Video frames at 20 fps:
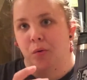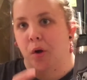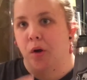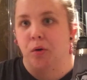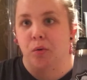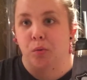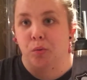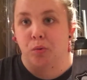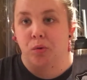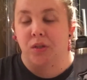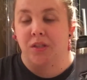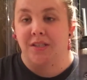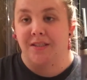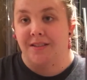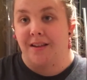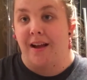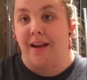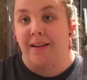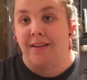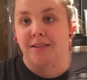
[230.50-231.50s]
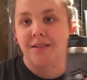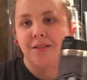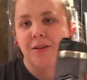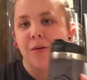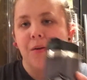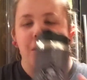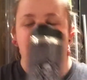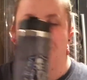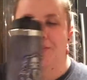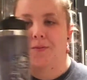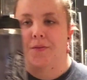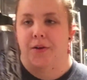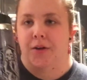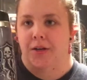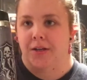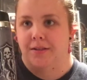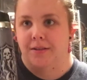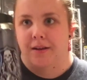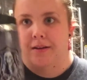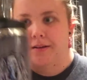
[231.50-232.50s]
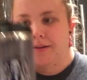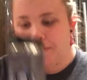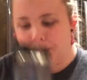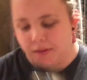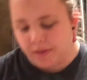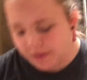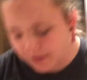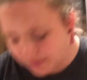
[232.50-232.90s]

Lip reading: a cool design. So I was very excited about